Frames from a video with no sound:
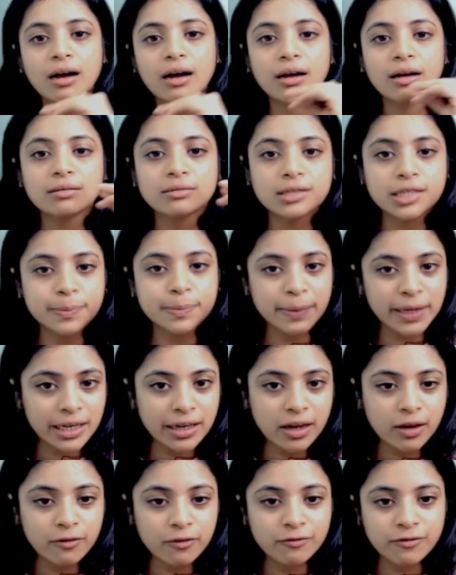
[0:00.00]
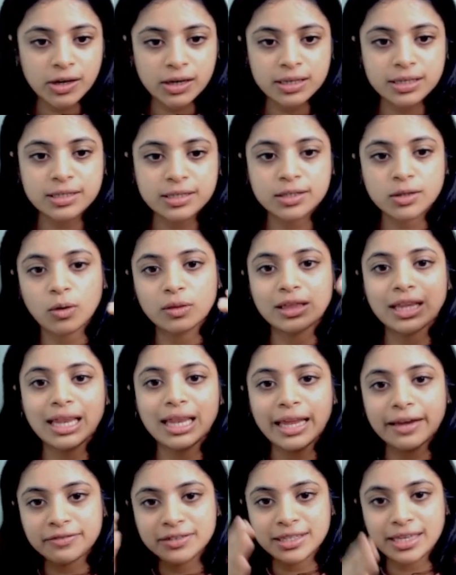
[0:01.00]
speaking first on the
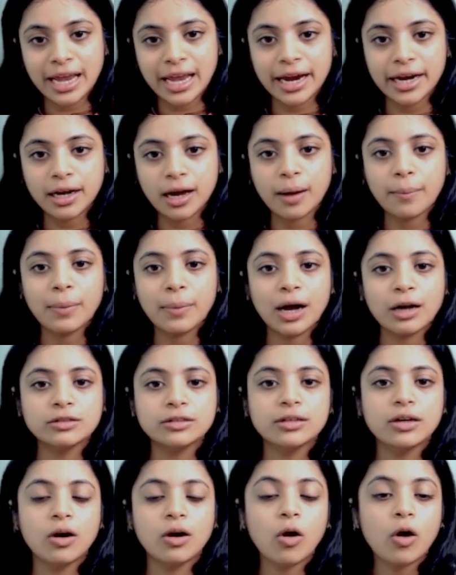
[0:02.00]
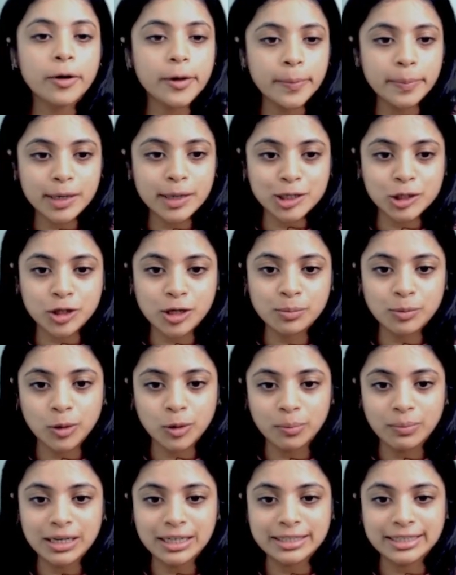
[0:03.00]
left side about the occupational
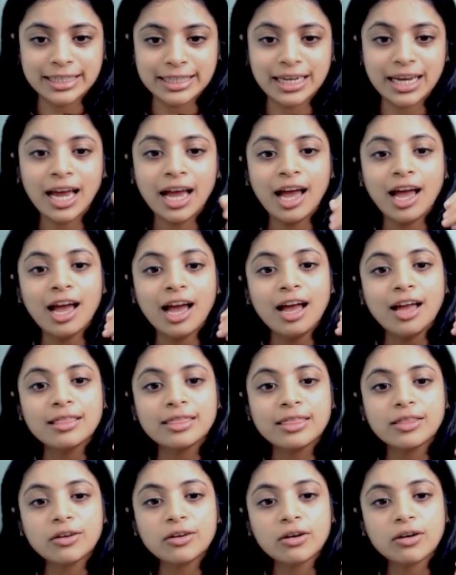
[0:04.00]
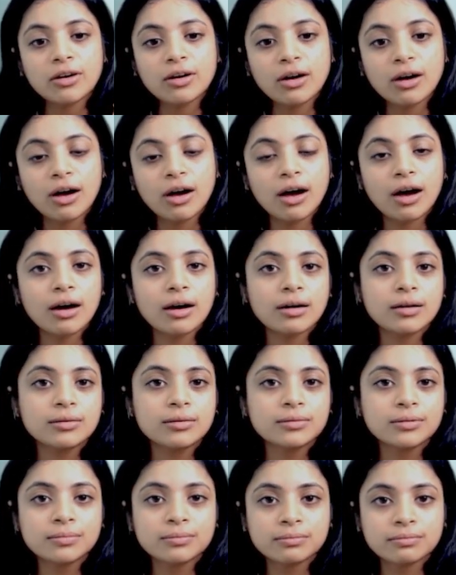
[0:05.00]
mobility, the
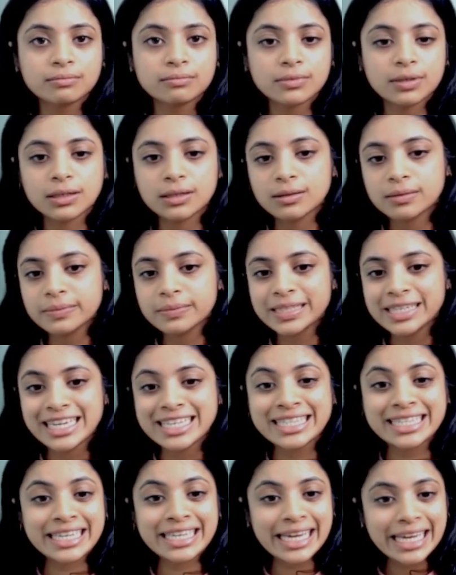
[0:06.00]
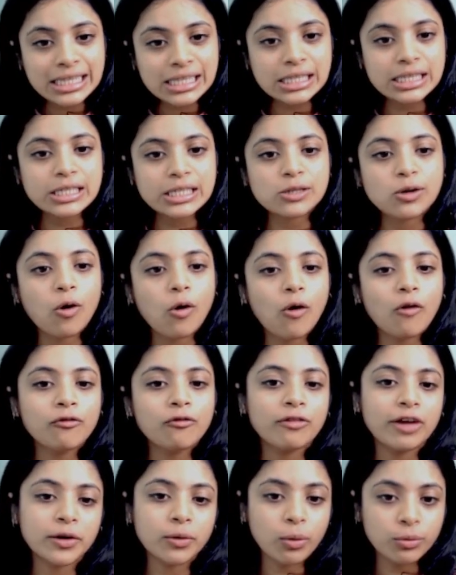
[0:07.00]
say skills of
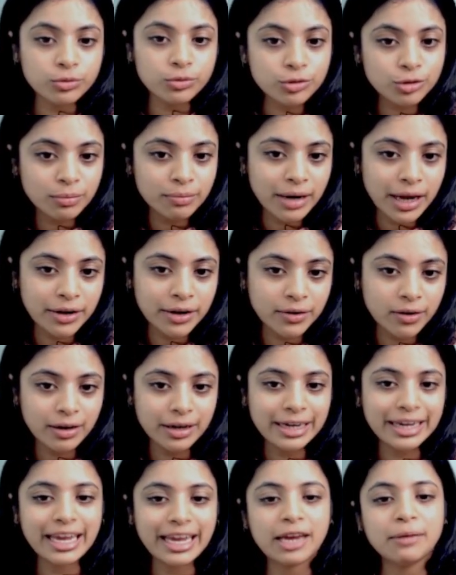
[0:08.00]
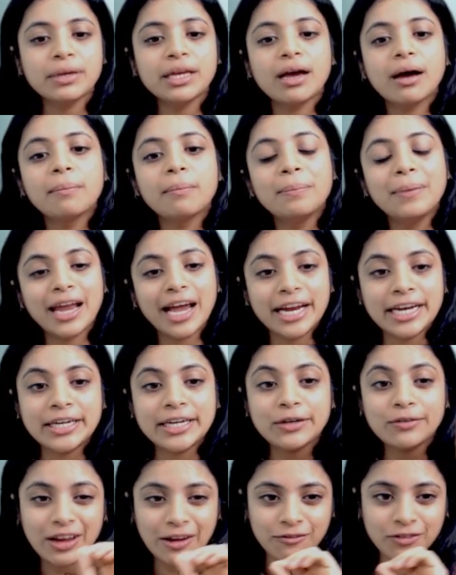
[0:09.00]
an entrepreneur can be applied
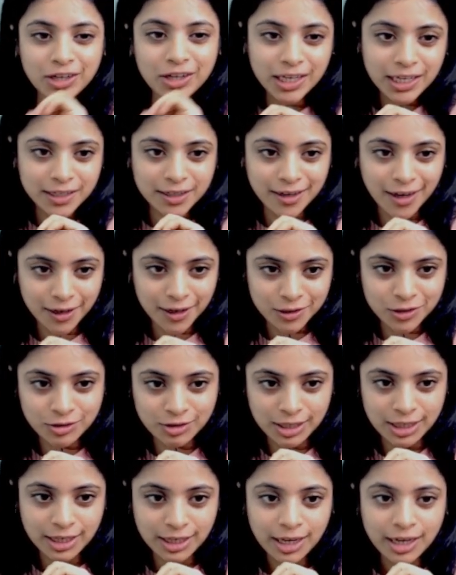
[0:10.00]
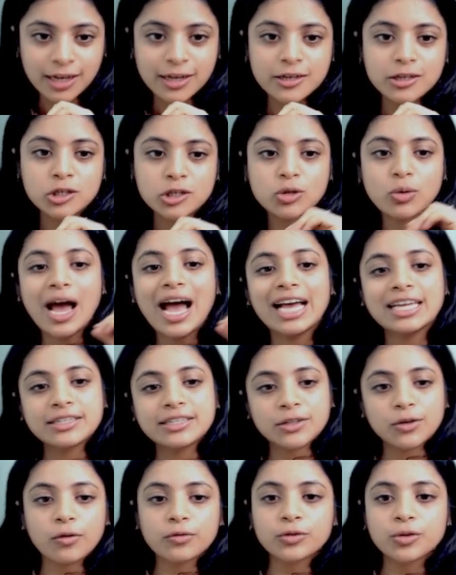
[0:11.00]
to every industry. So as
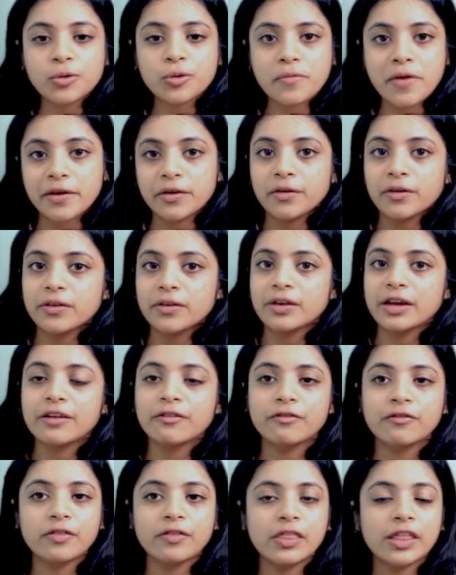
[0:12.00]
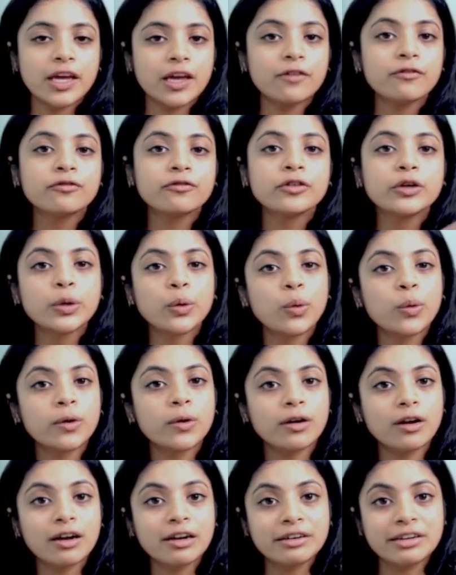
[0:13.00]
an entrepreneur, if they've
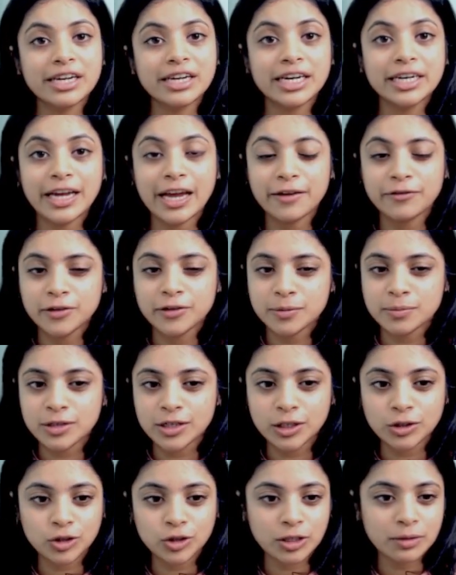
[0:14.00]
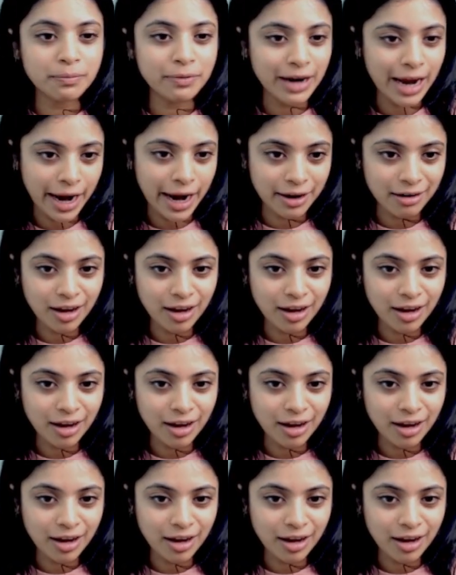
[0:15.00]
grown a great FMCG brand,